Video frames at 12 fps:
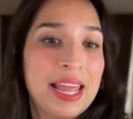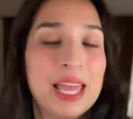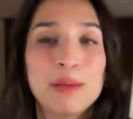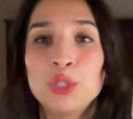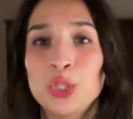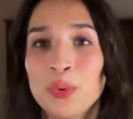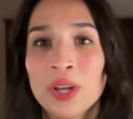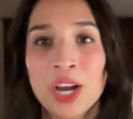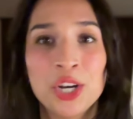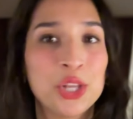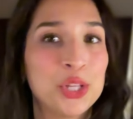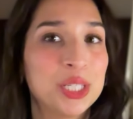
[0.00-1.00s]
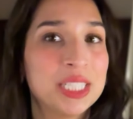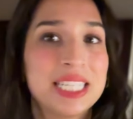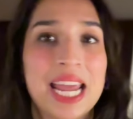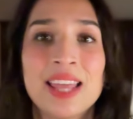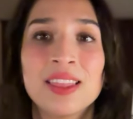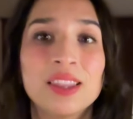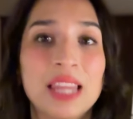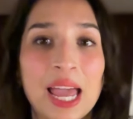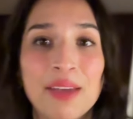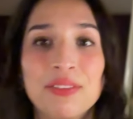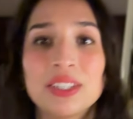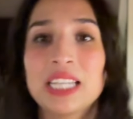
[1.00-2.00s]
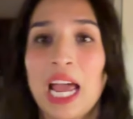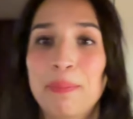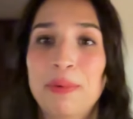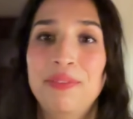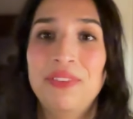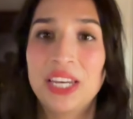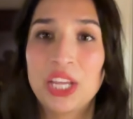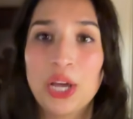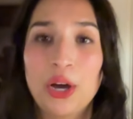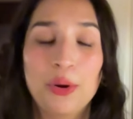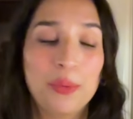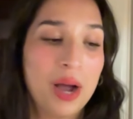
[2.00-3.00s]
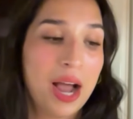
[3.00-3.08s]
am doing another day in the life type of video.